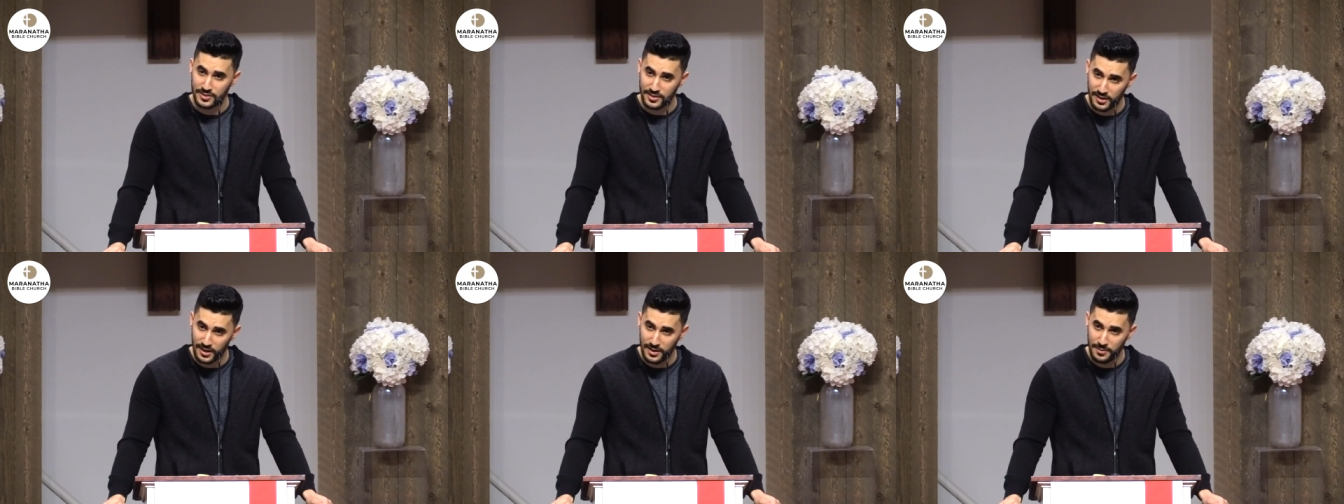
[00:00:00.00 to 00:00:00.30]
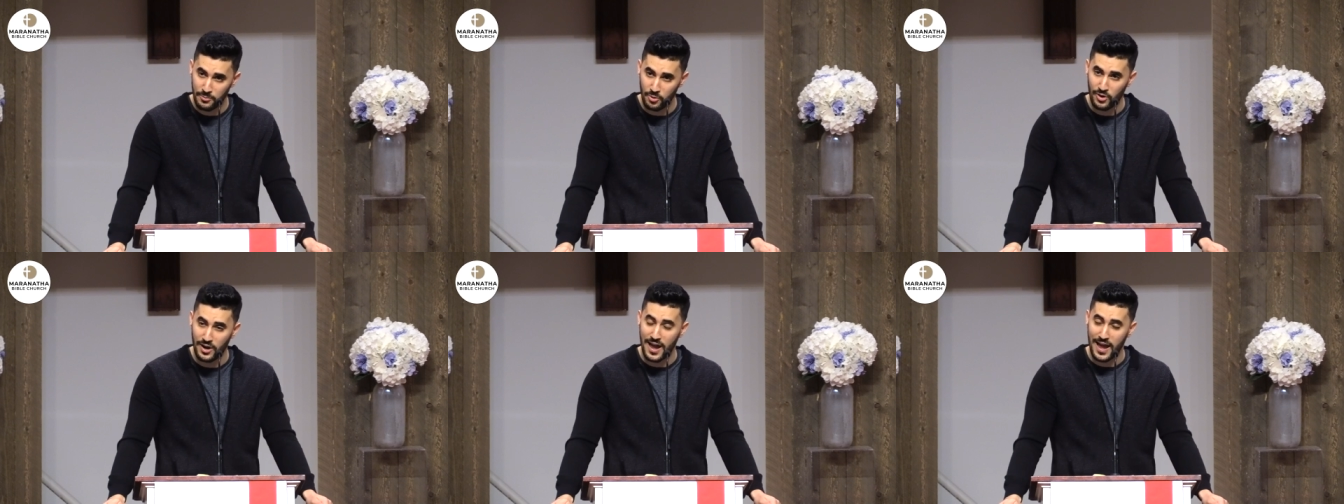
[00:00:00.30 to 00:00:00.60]
to
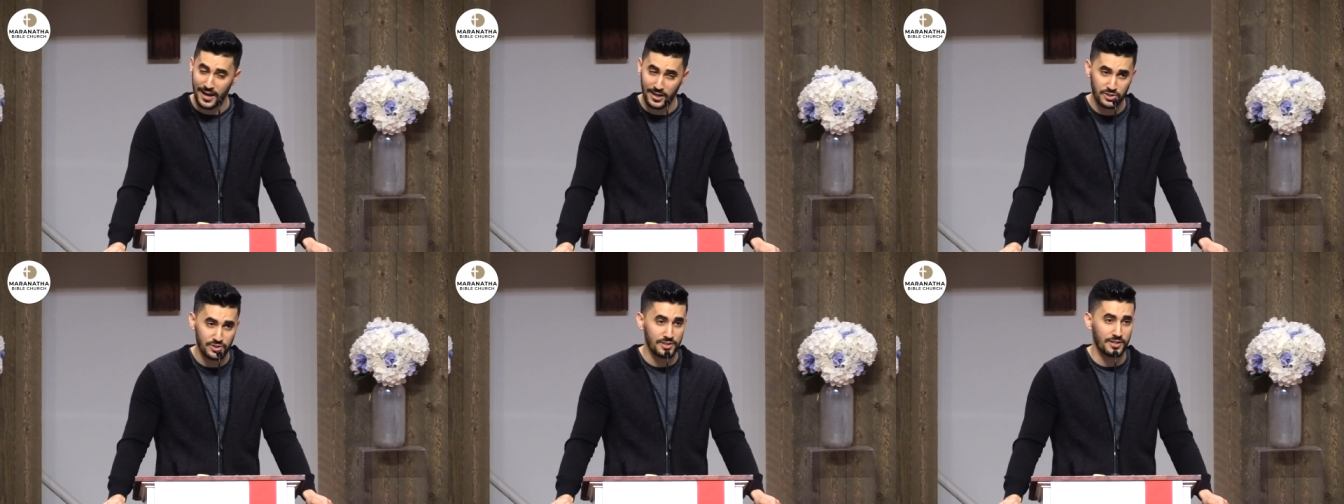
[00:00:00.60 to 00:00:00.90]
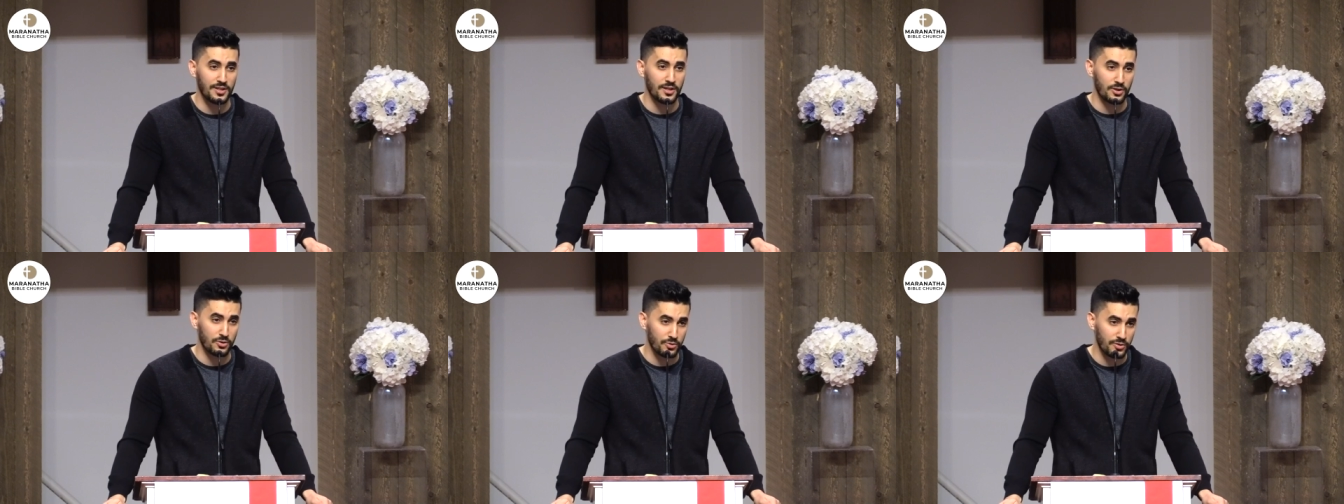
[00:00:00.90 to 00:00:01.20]
come or
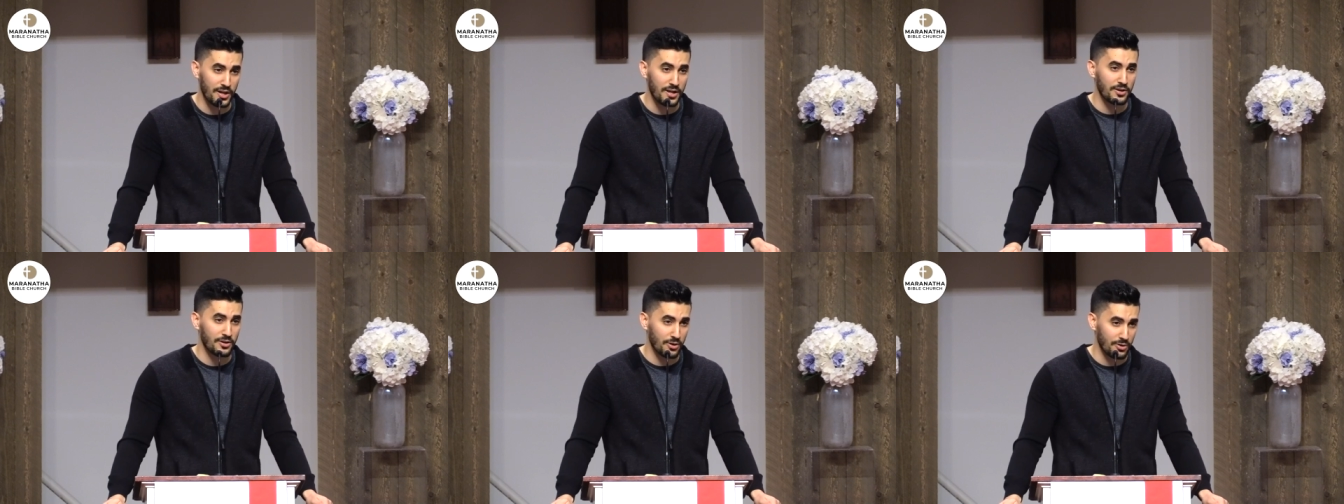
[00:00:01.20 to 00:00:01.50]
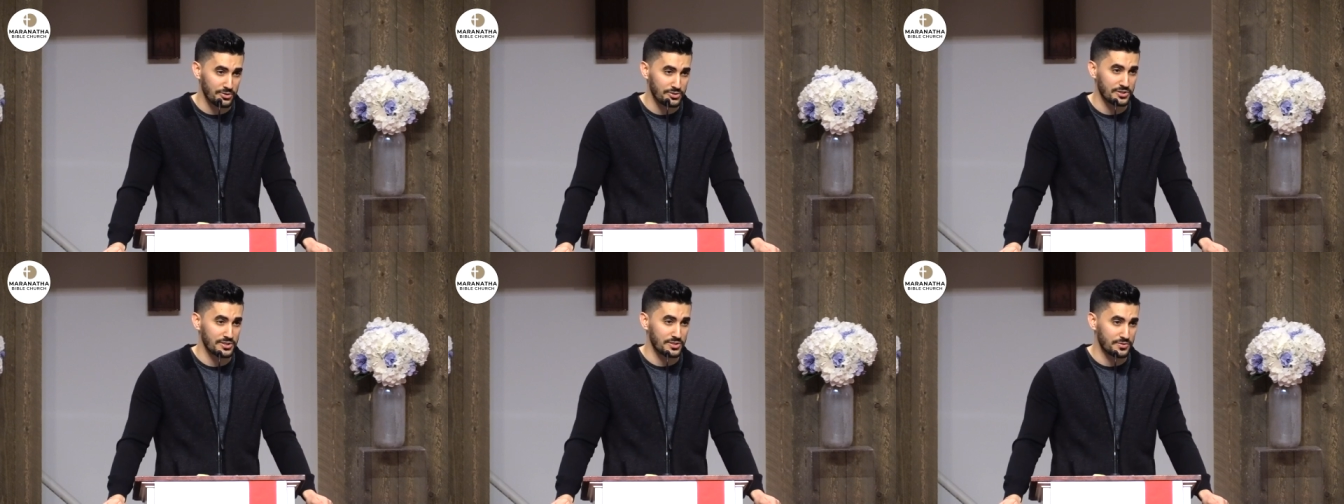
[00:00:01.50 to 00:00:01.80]
actually can create
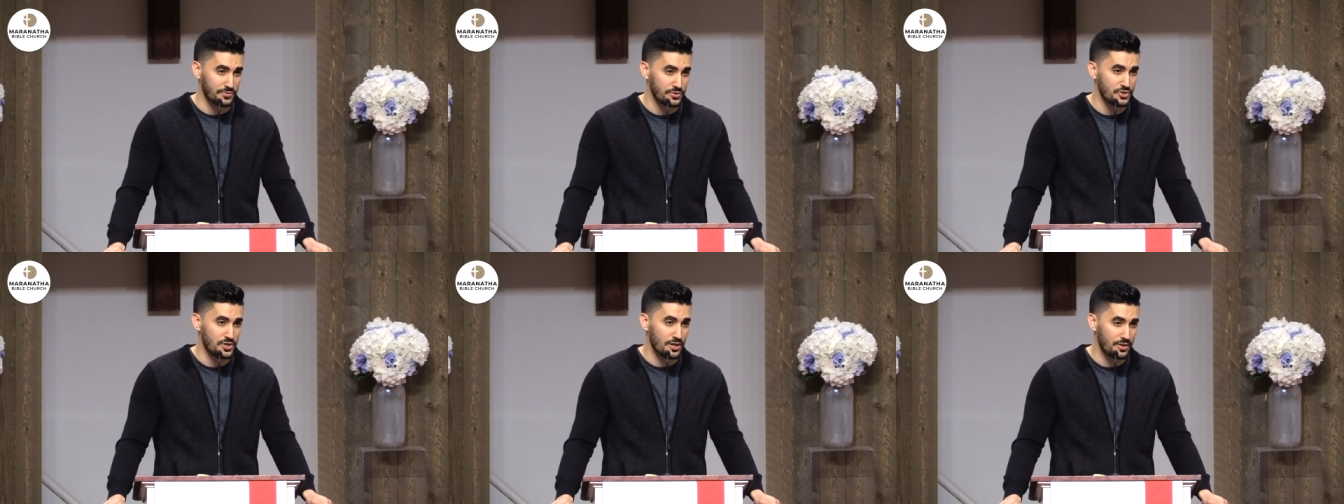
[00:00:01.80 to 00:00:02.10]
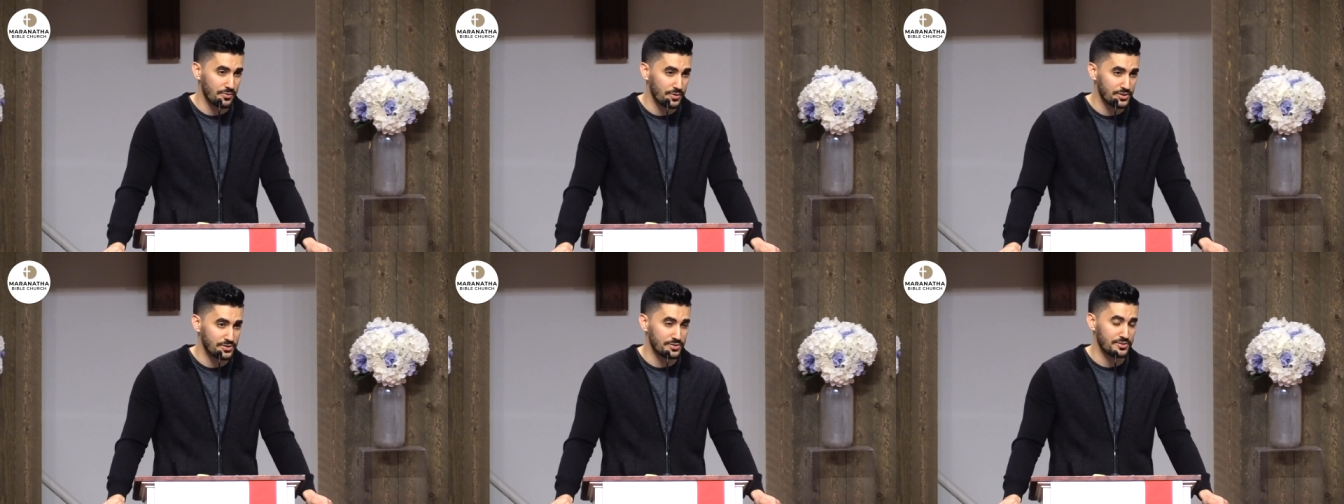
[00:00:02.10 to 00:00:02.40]
curses for
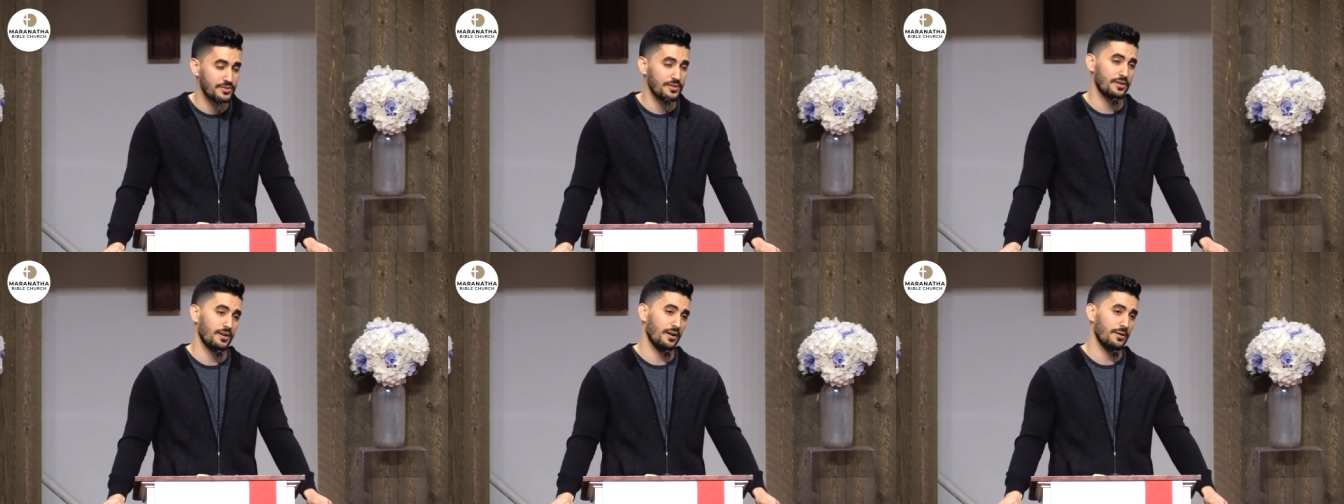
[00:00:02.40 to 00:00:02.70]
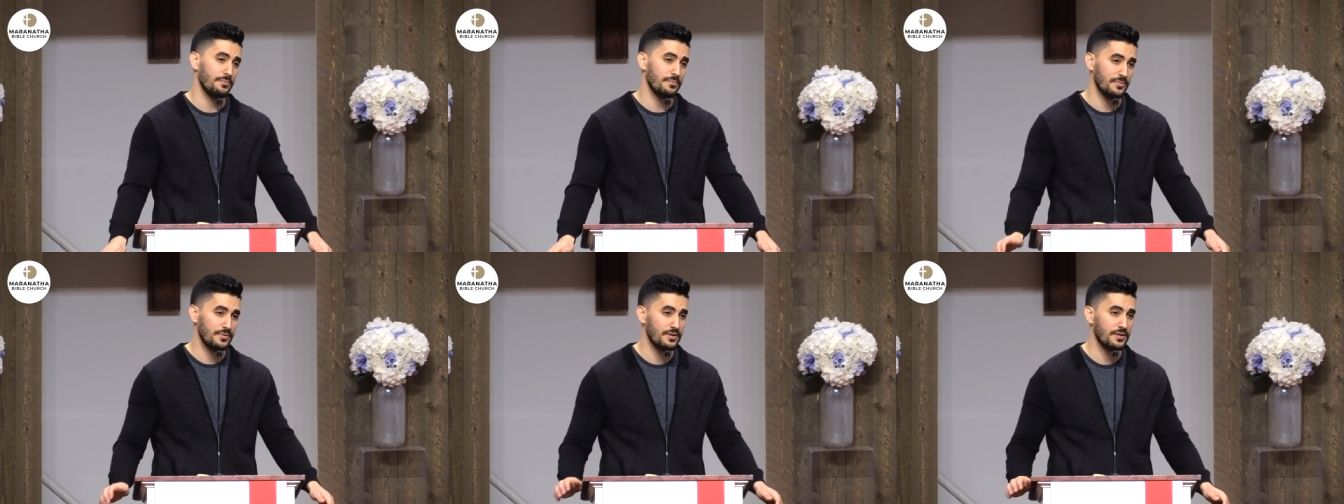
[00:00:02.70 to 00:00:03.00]
generations to
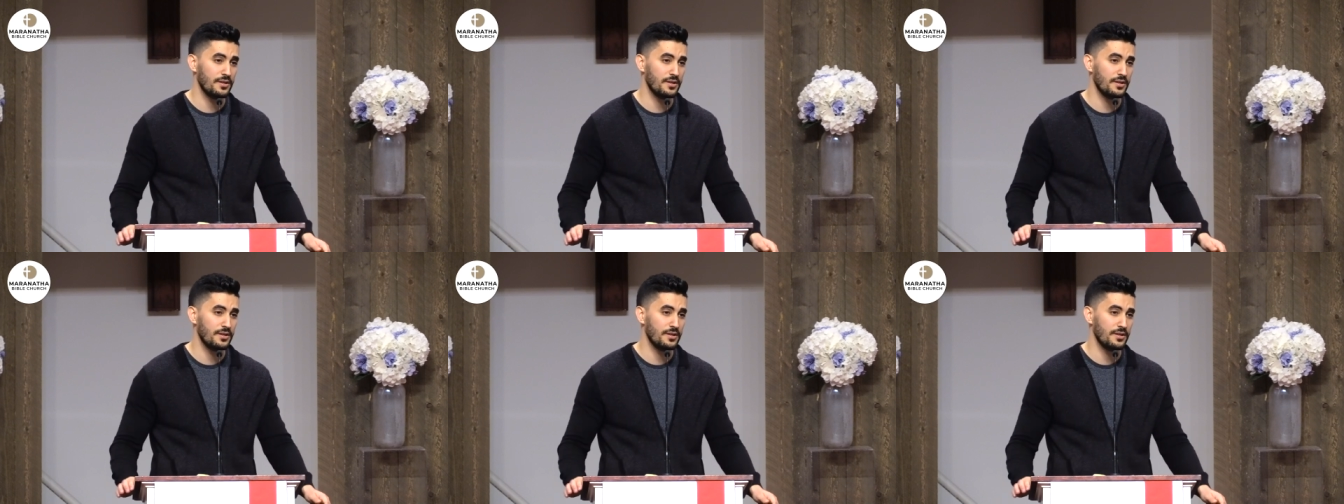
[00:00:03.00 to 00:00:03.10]
come.